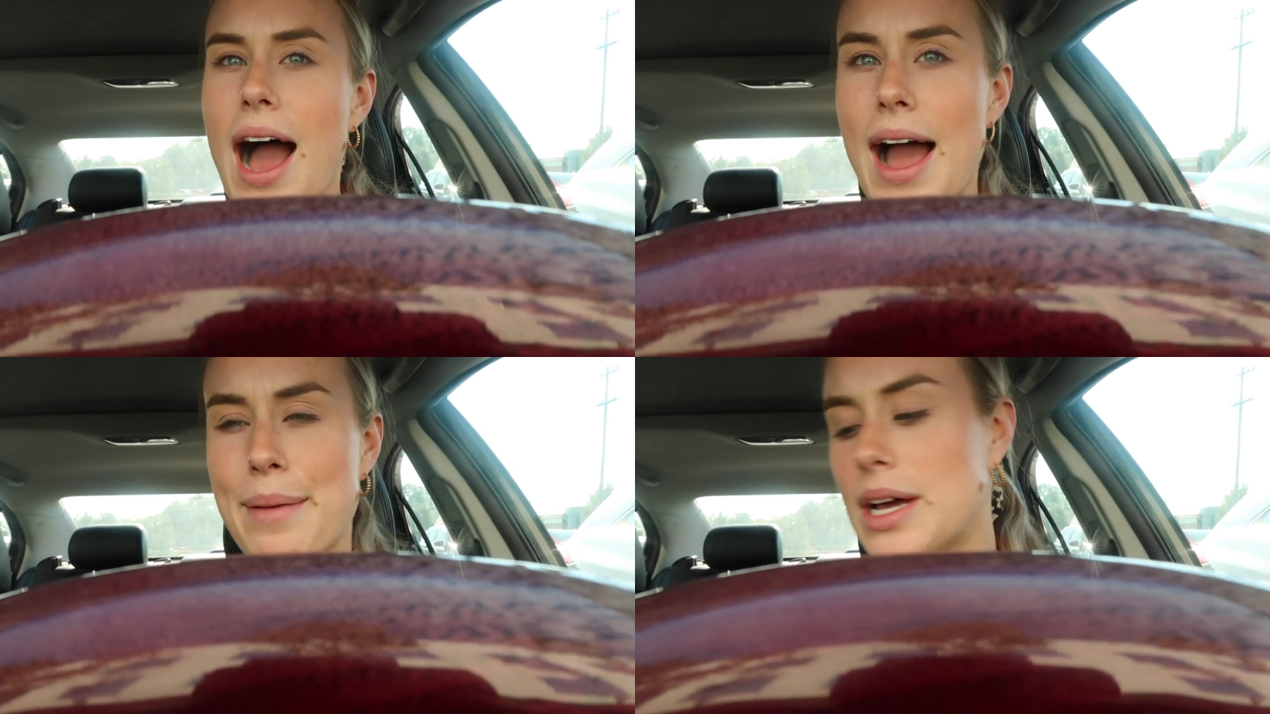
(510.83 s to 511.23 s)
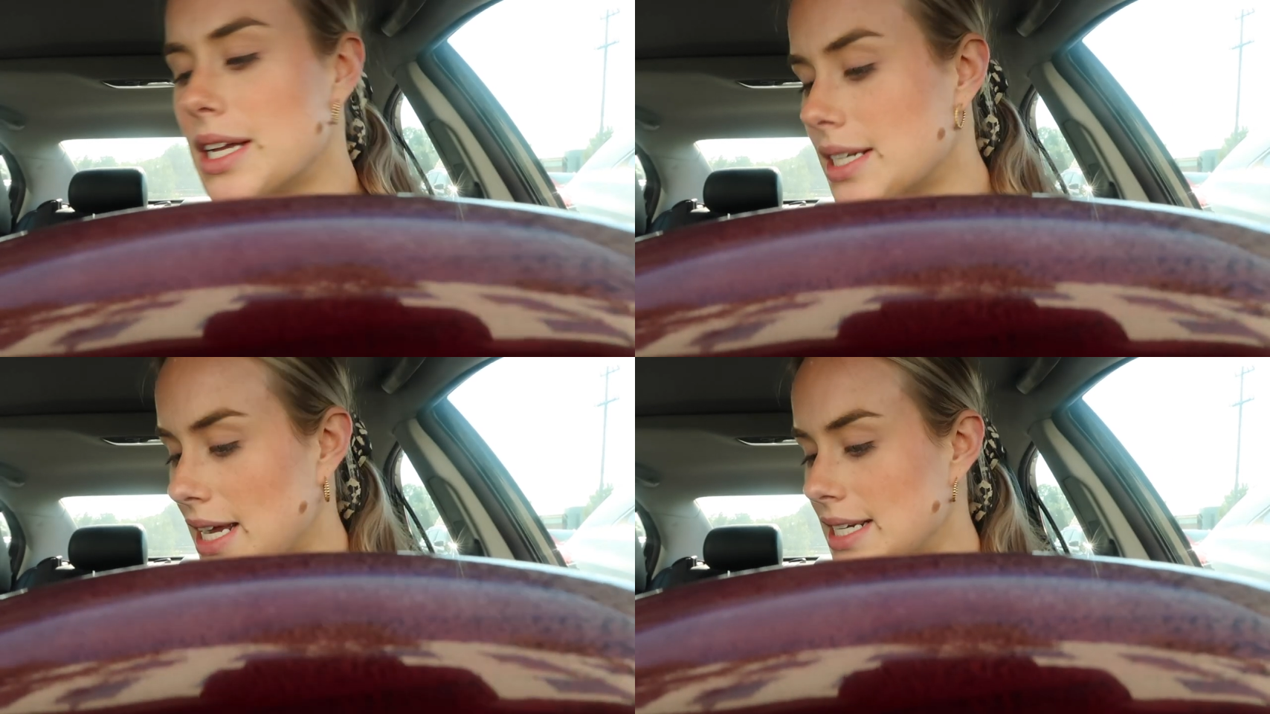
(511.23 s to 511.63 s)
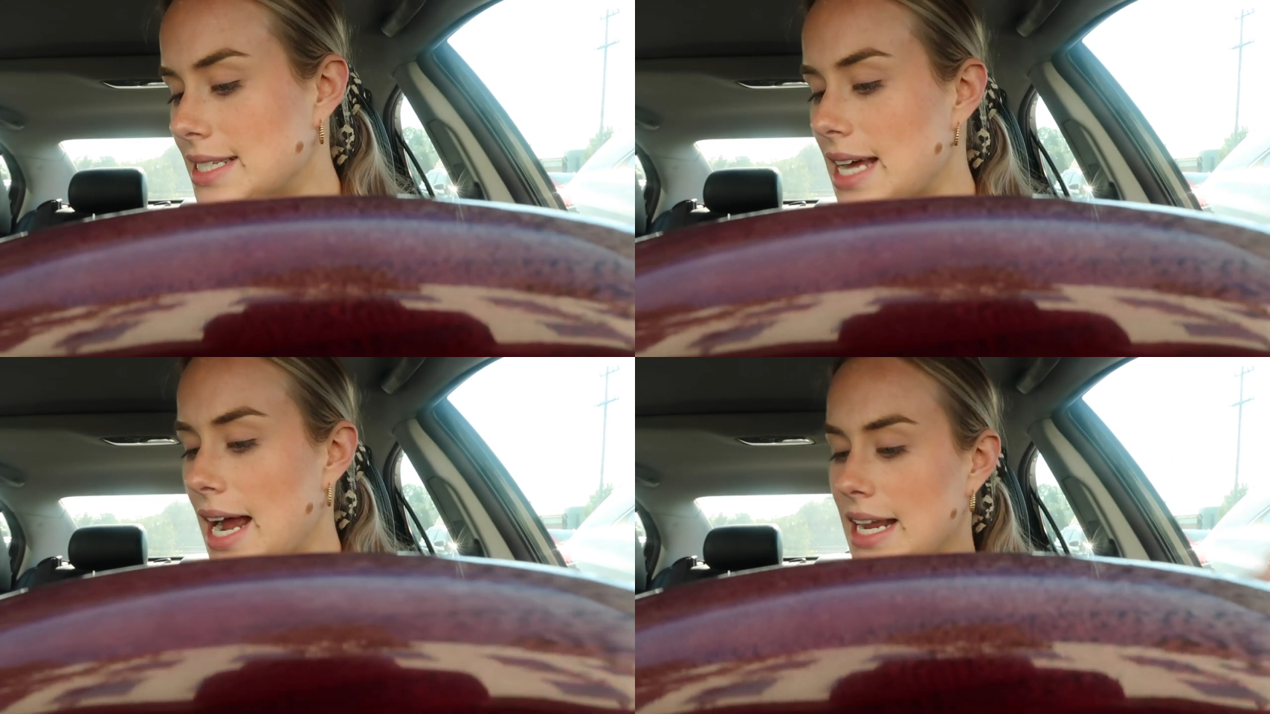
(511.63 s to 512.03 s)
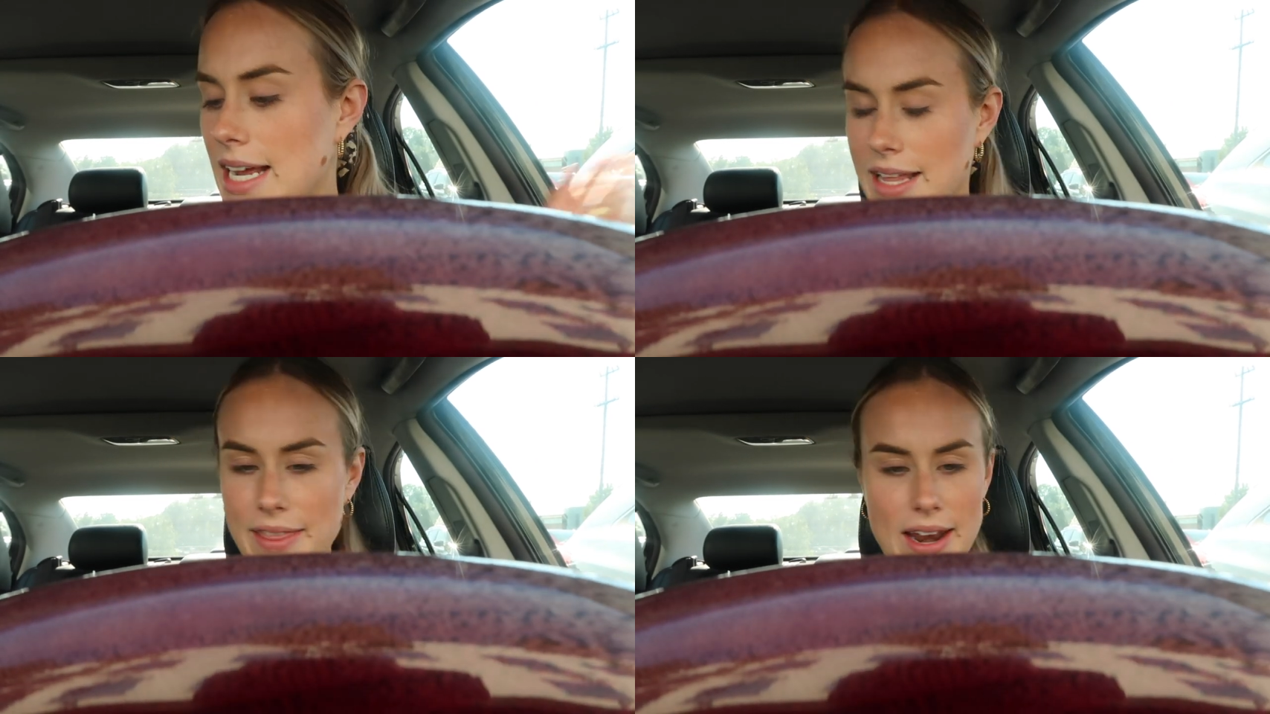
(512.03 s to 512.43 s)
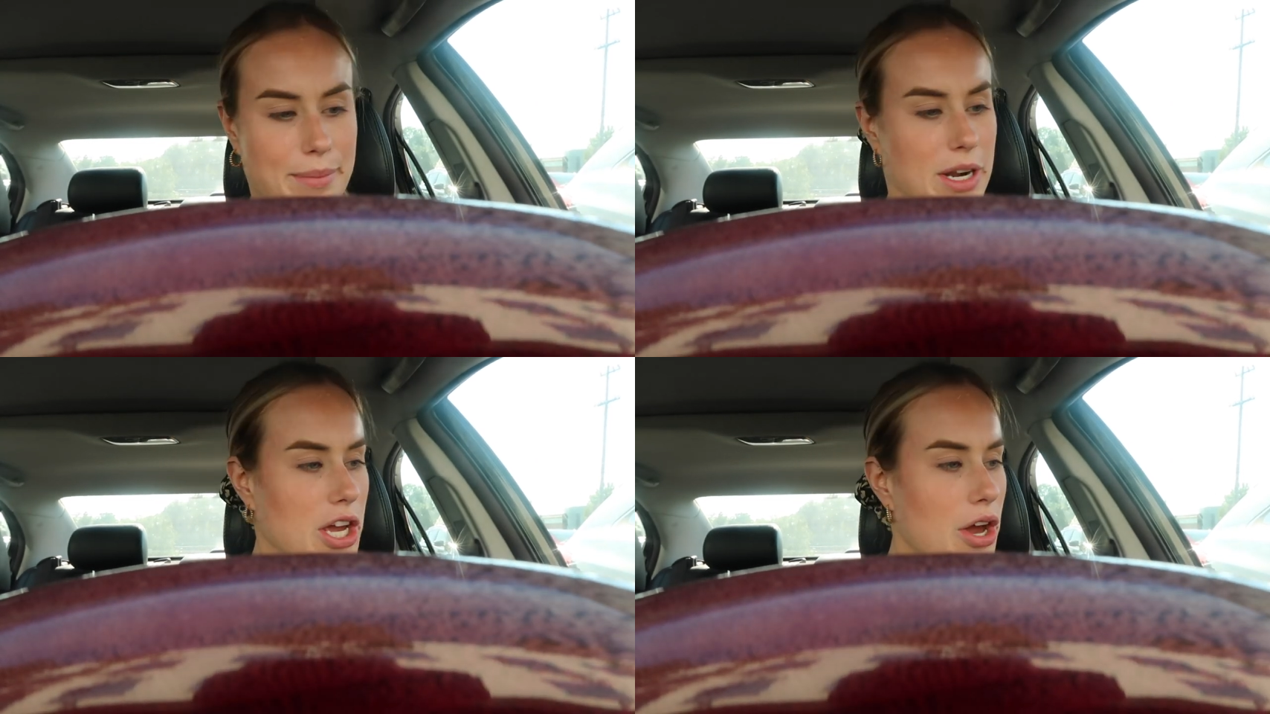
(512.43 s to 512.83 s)
I'm I decided that
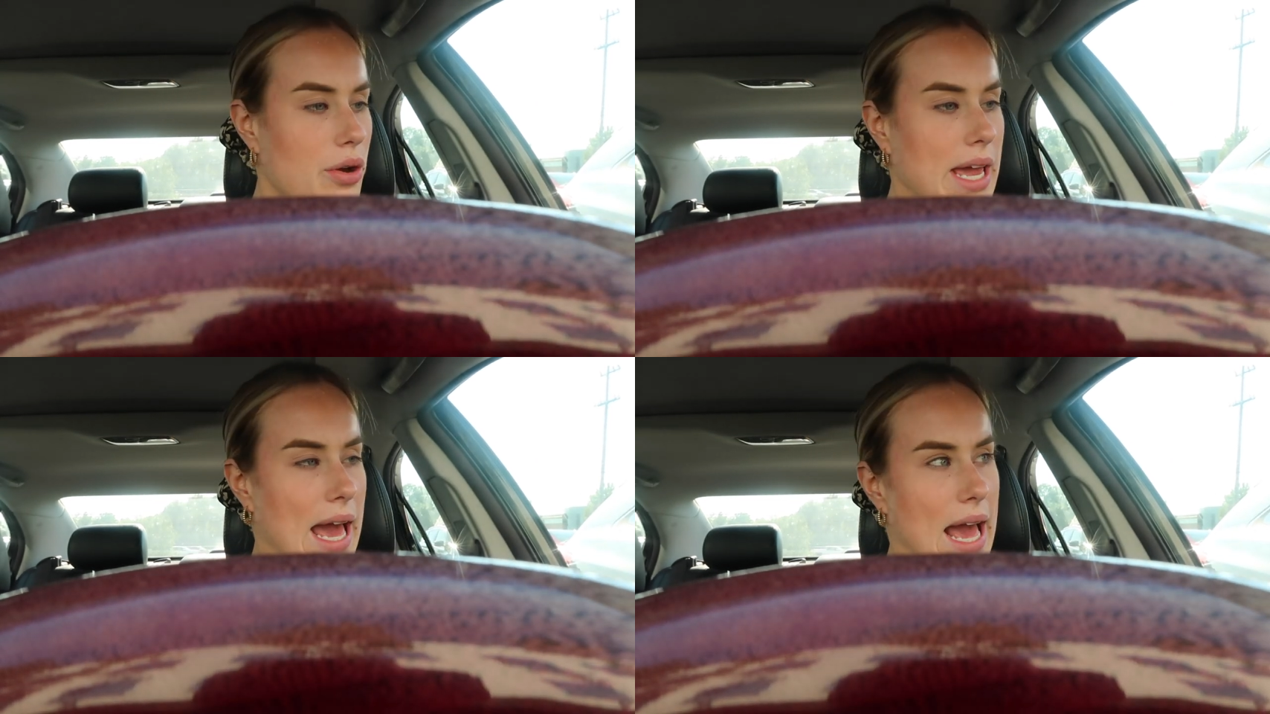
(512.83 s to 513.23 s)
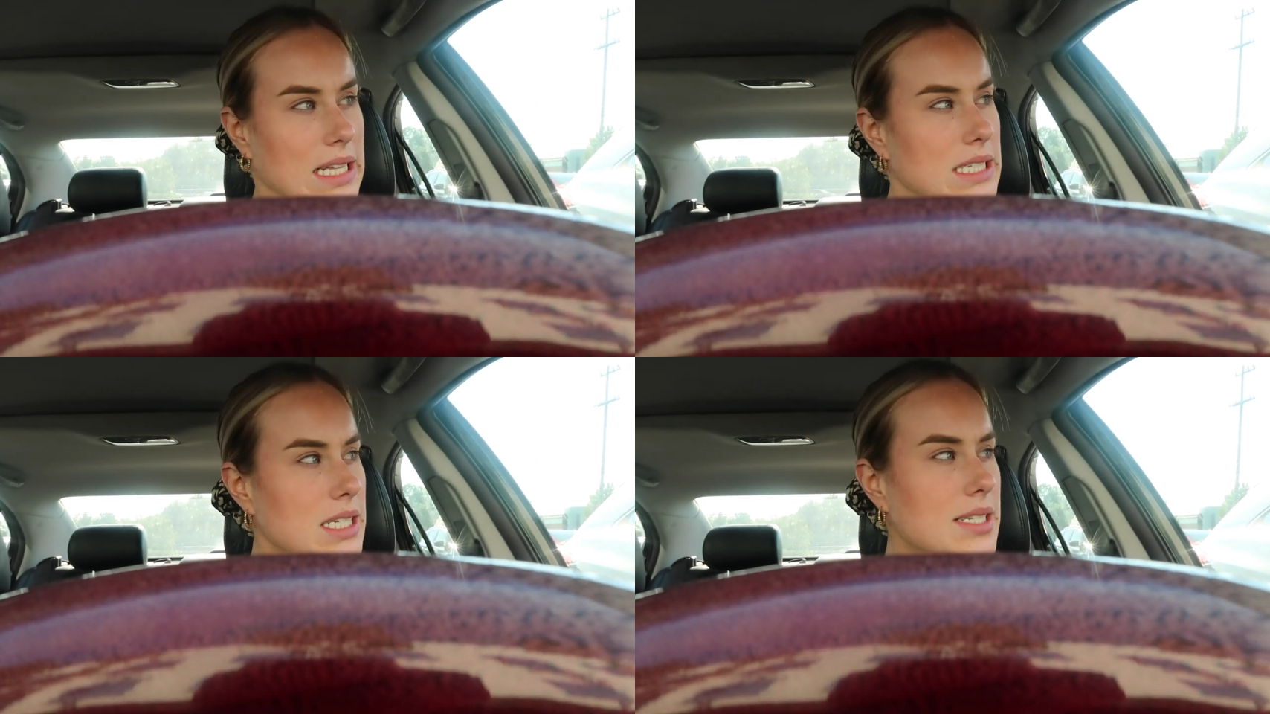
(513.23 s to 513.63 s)
I'm gonna go get